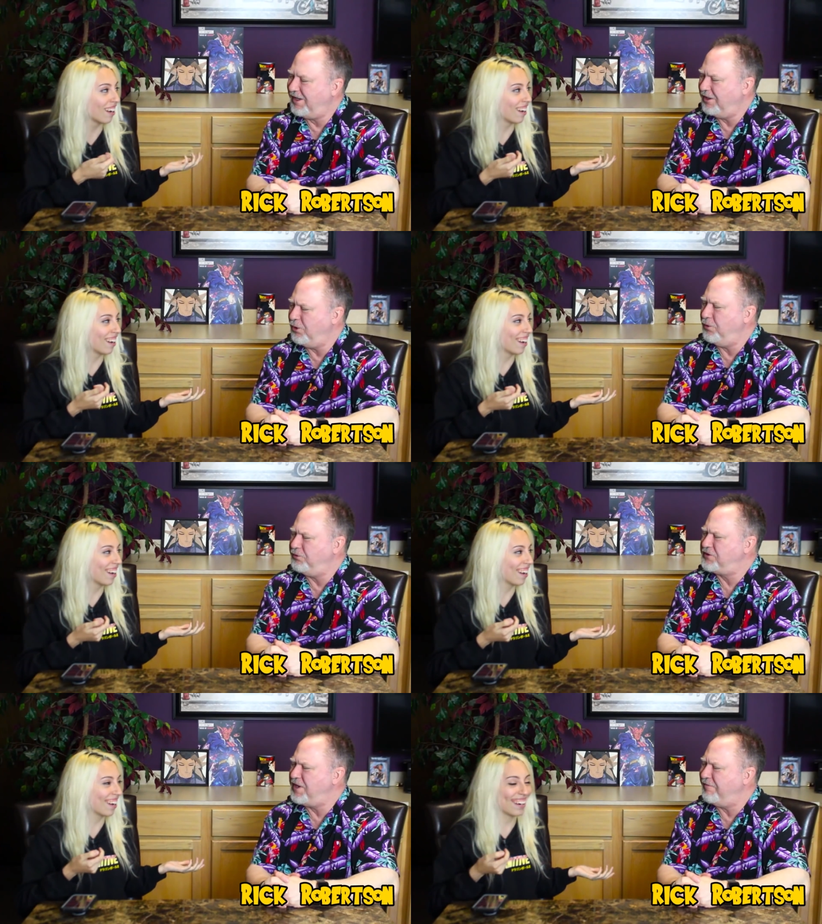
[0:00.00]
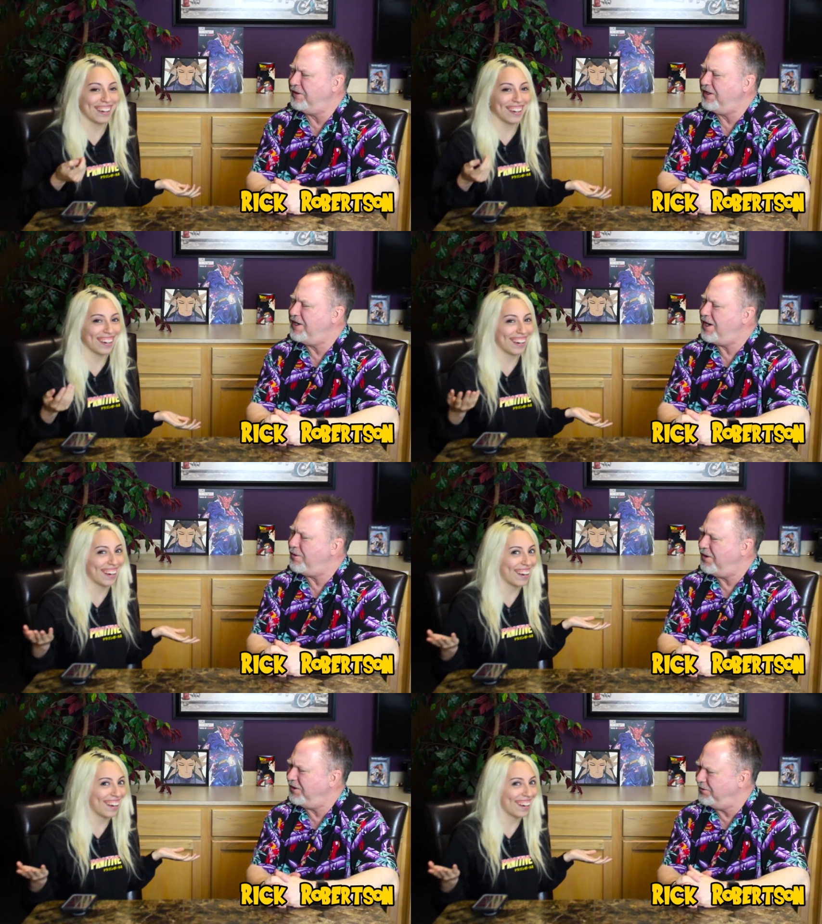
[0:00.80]
Speaker 1: Hello, Stephanie. How
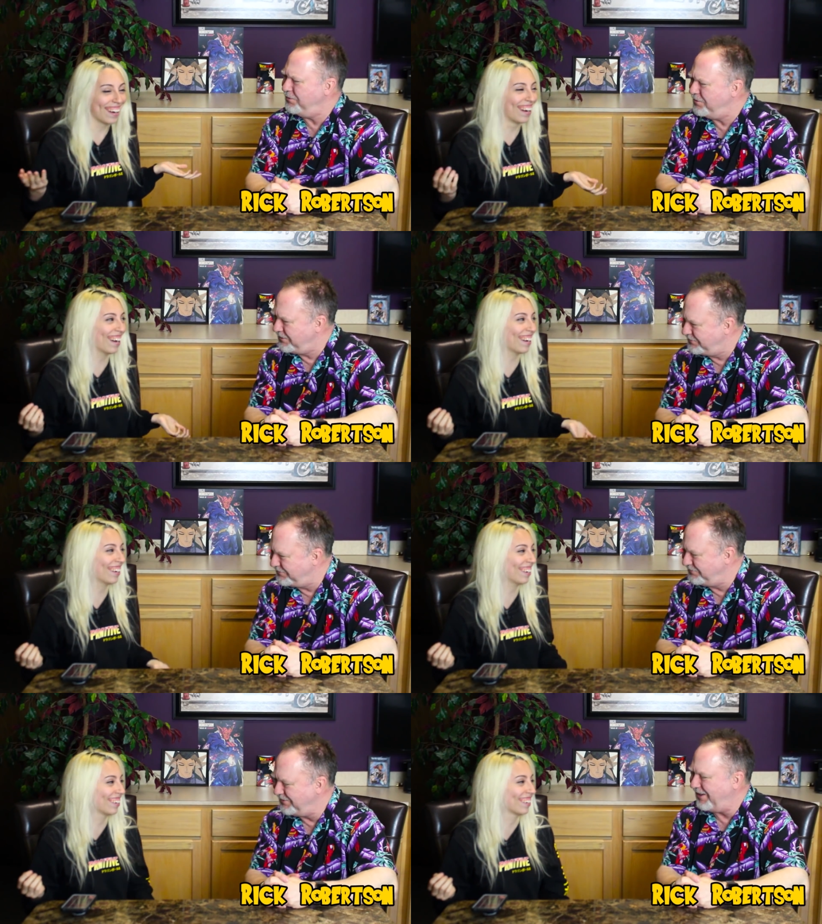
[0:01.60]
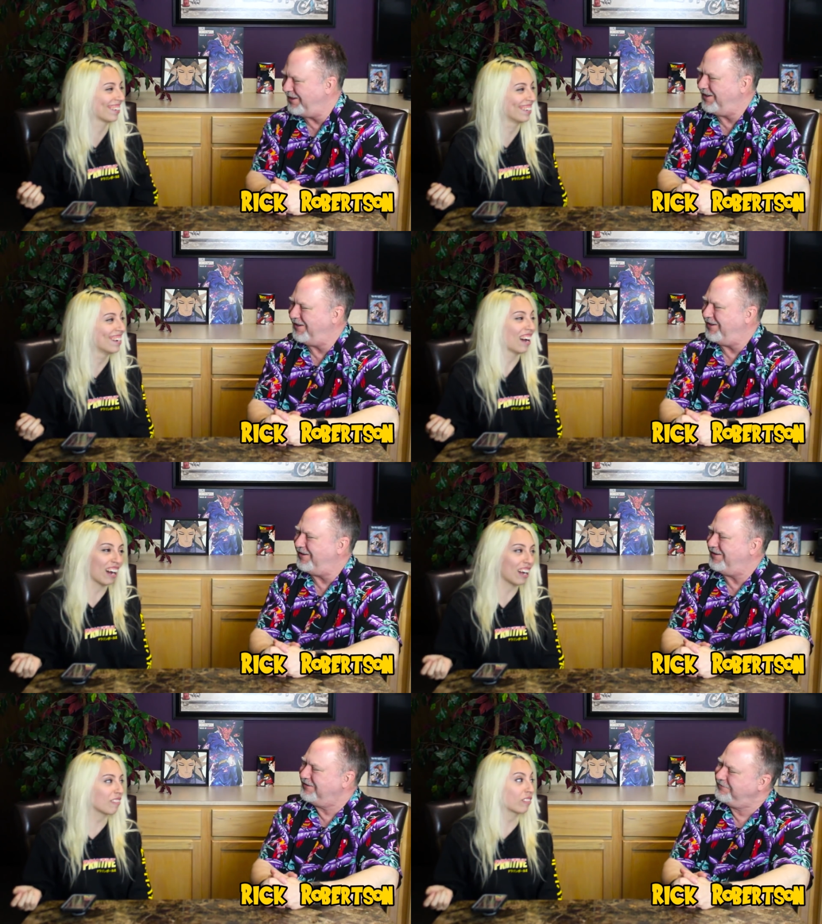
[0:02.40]
are you?
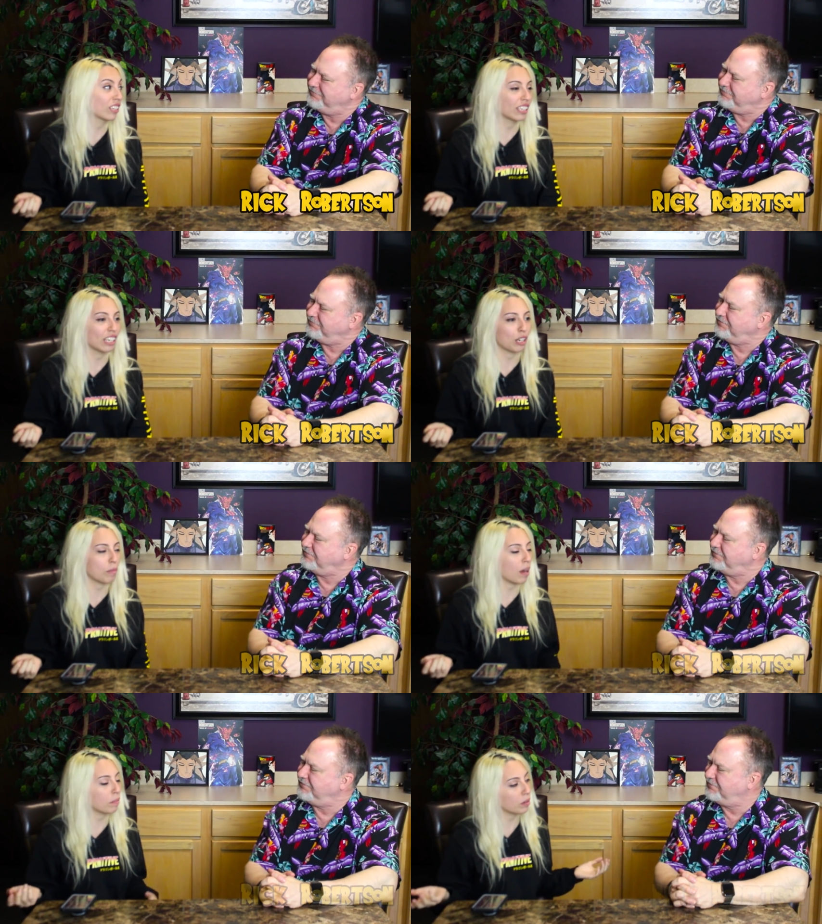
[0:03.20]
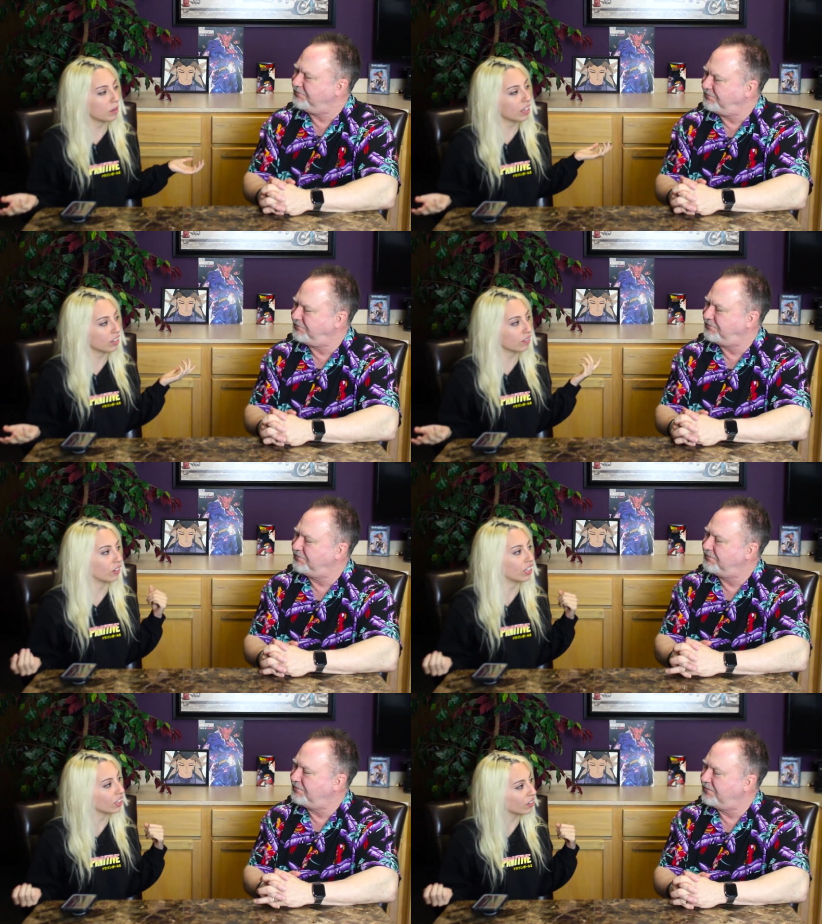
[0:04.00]
Speaker 2: I'm good, and I'm happy to be
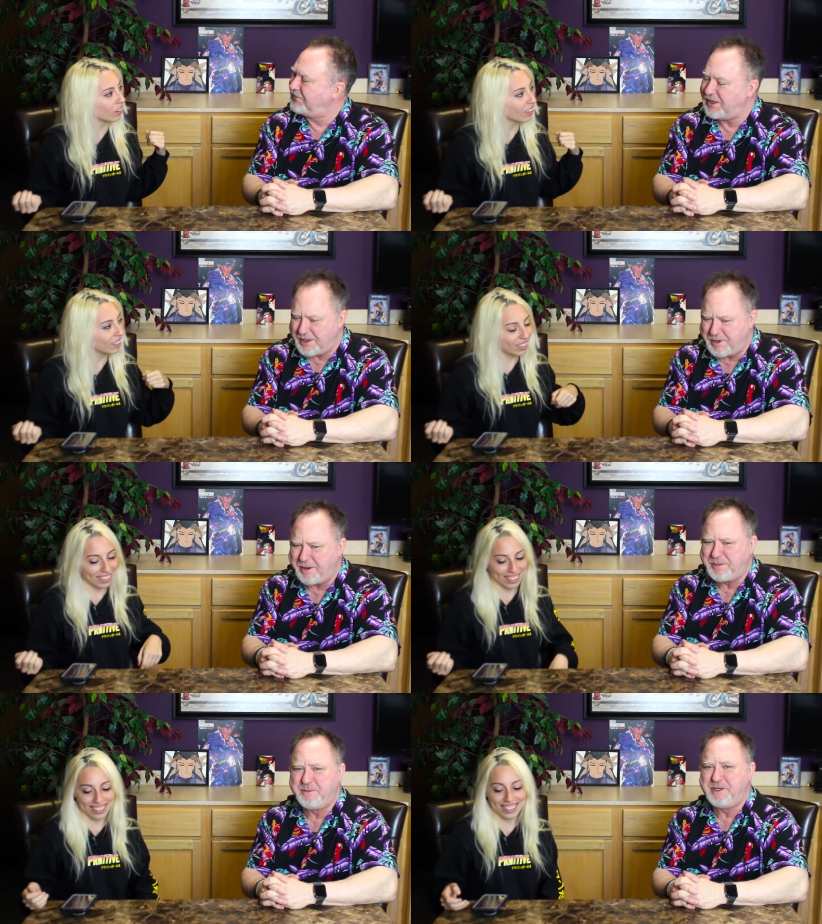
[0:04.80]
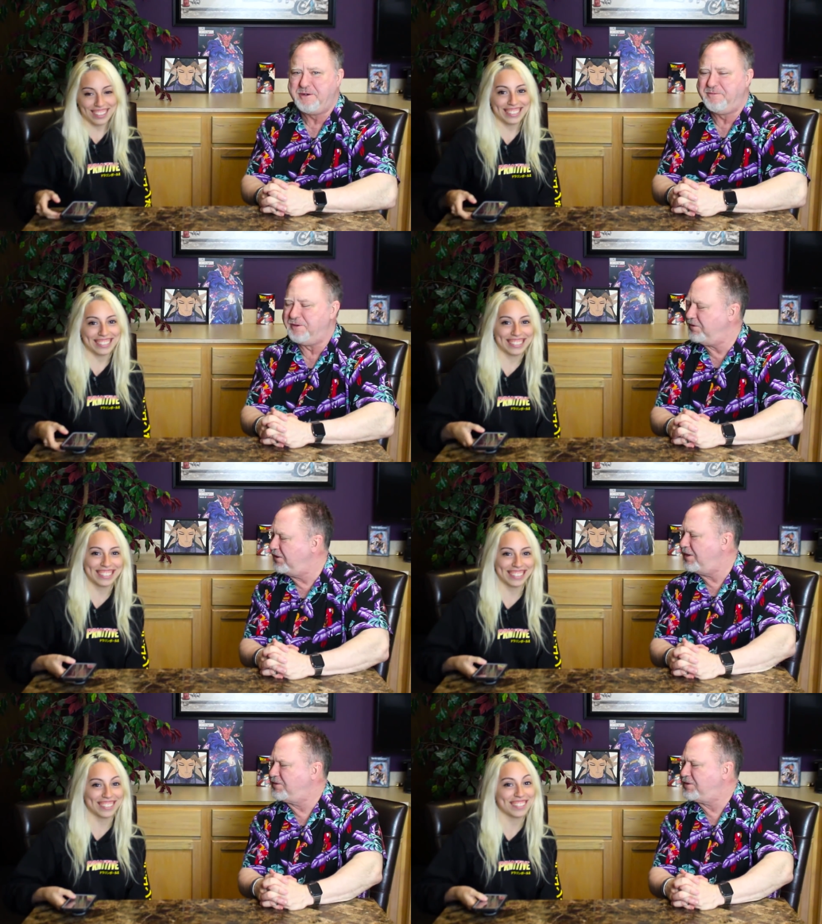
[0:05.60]
interviewing you.
Speaker 1: And I'm happy to be interviewed,
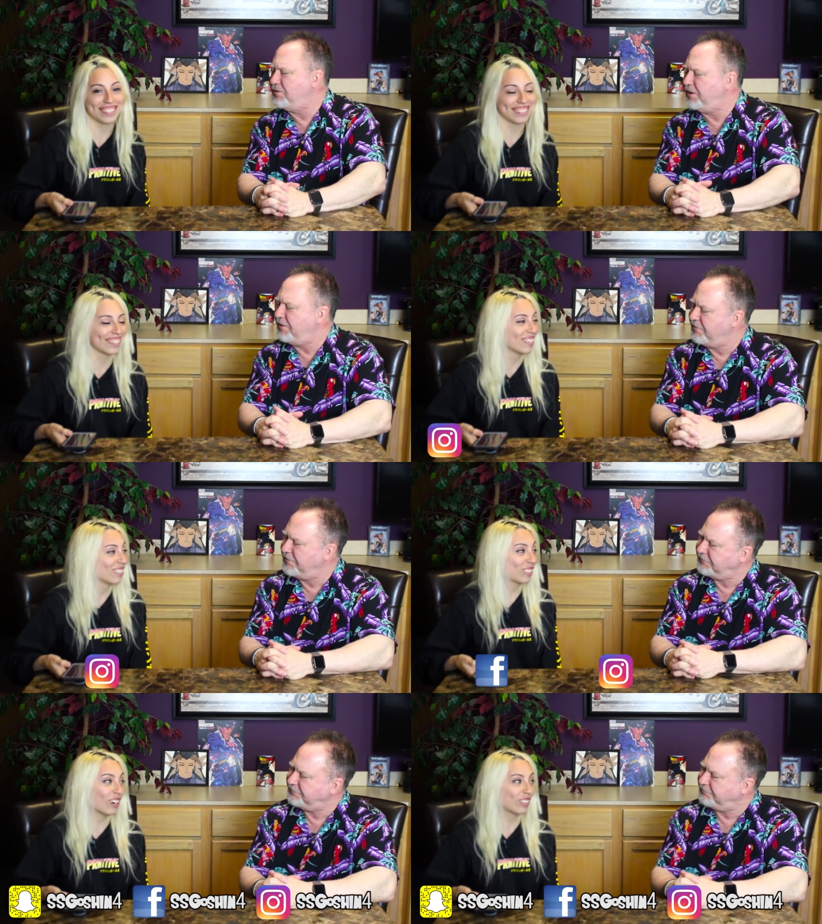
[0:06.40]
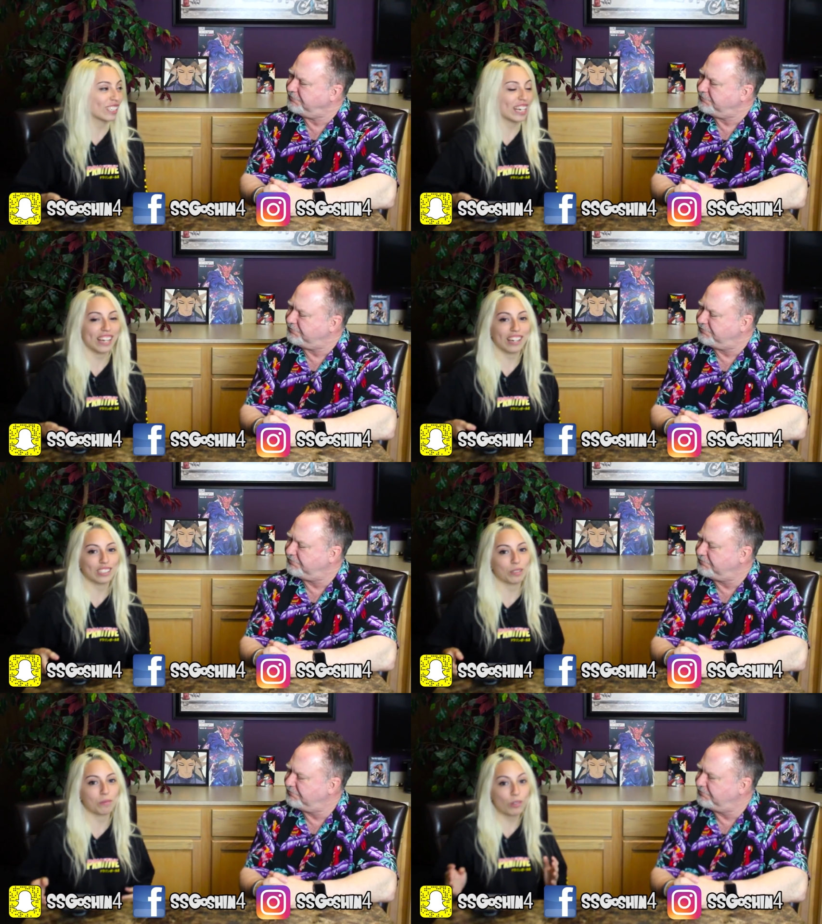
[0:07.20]
absolutely.
Speaker 2: So today I
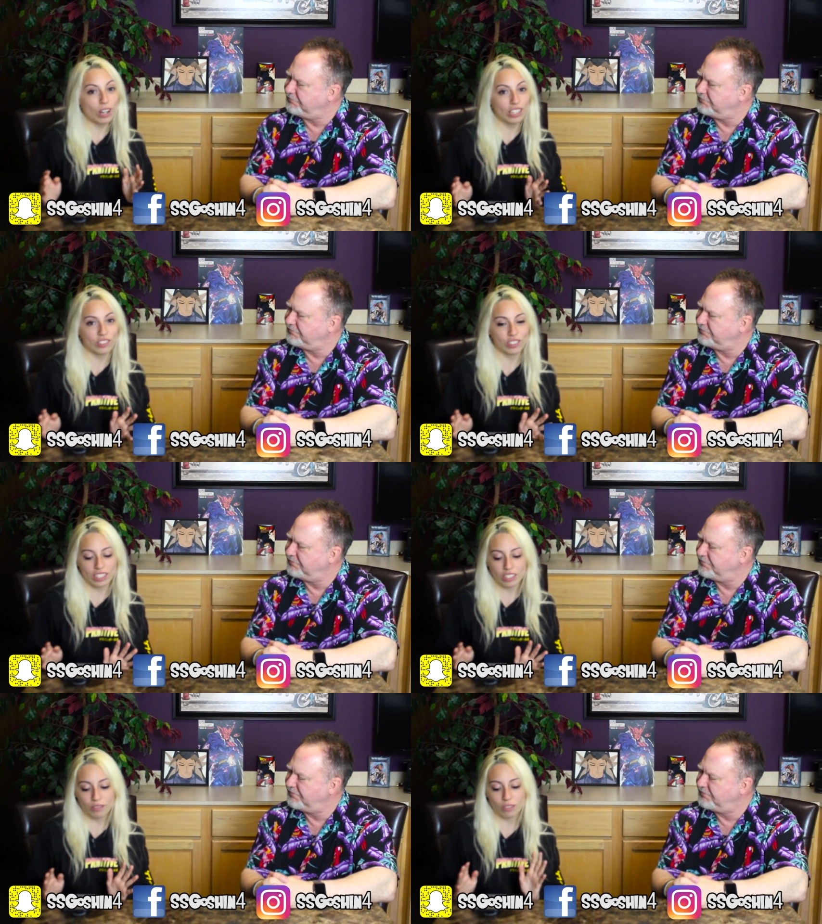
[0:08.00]
got some questions